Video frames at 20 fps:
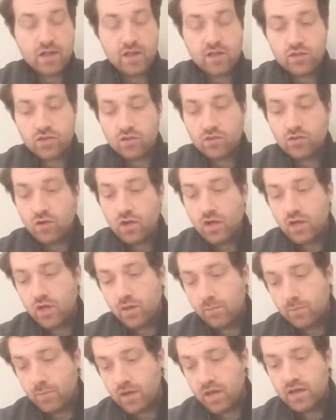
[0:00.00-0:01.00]
So
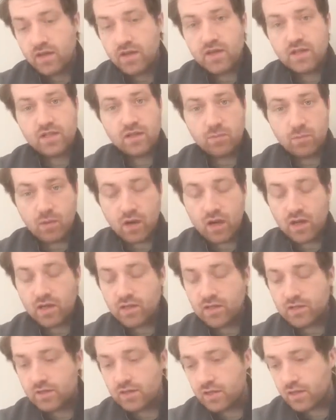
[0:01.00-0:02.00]
bear this in
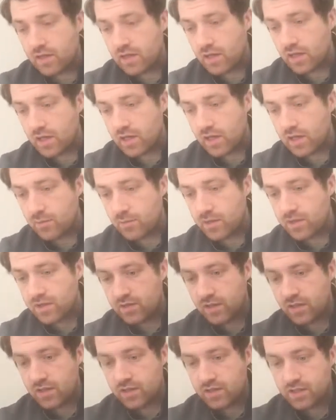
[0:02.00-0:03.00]
mind. It
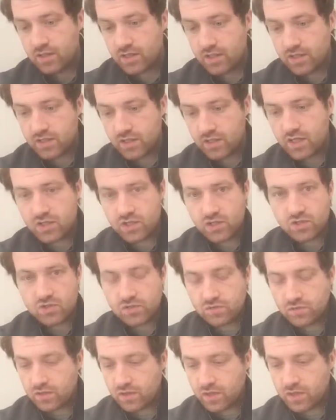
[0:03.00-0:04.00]
is
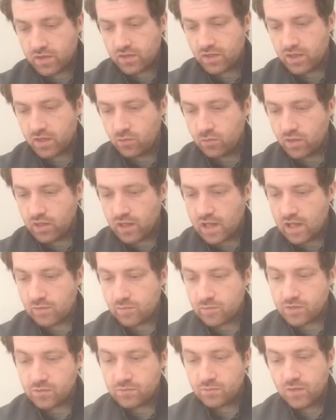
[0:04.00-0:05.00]
useful, and I think it will help
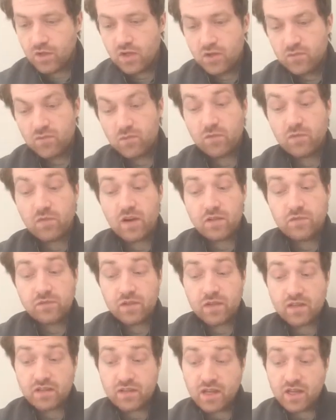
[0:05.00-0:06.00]
you. From 5
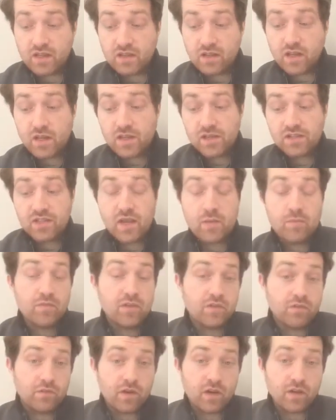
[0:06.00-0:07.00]
feet, then
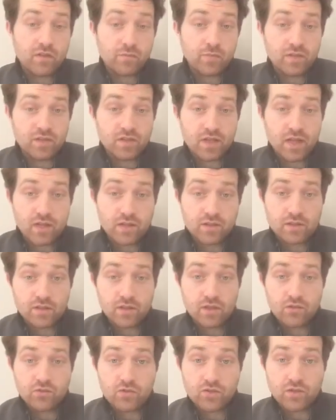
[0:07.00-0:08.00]

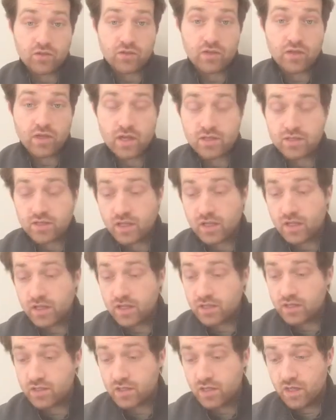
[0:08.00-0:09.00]
75%. So yes, that
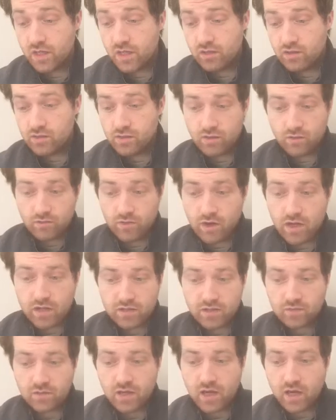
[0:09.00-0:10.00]
is a
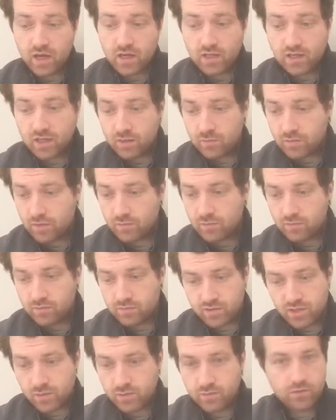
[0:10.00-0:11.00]
relatively high number.
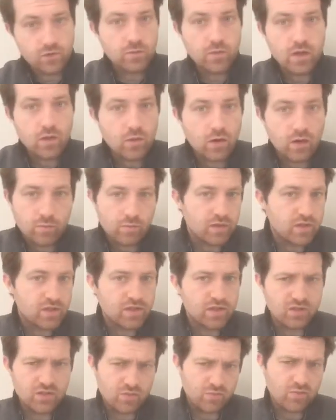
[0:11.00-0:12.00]
Some of you may well be
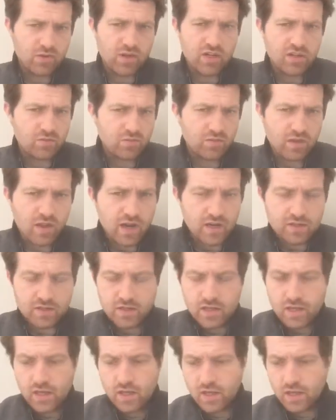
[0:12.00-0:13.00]
still surprised with that.
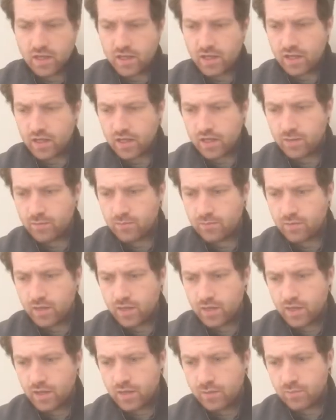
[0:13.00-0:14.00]

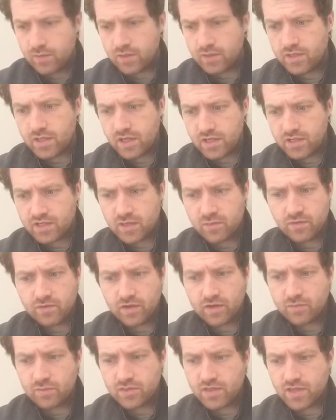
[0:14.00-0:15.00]
But yeah,
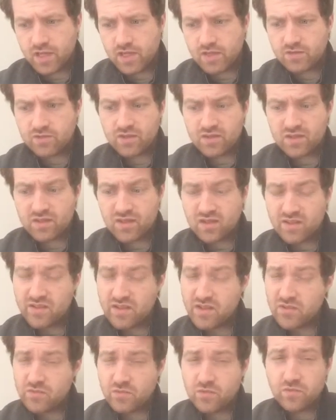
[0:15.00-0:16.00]
75%. So there
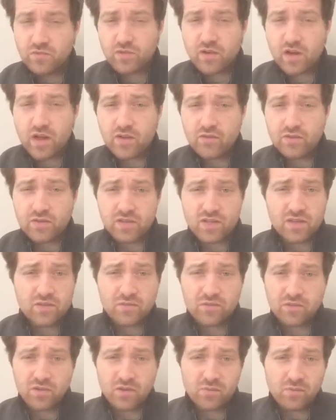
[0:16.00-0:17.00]
is room for errors even
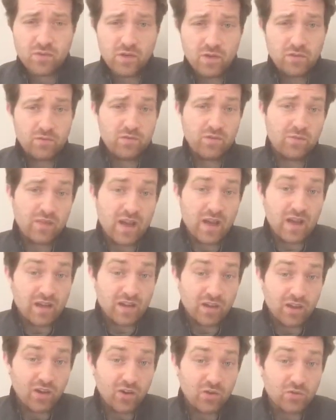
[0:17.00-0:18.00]
from that
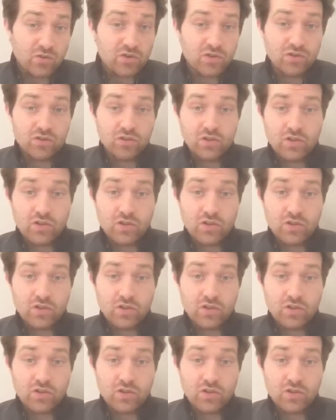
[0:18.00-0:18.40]
close.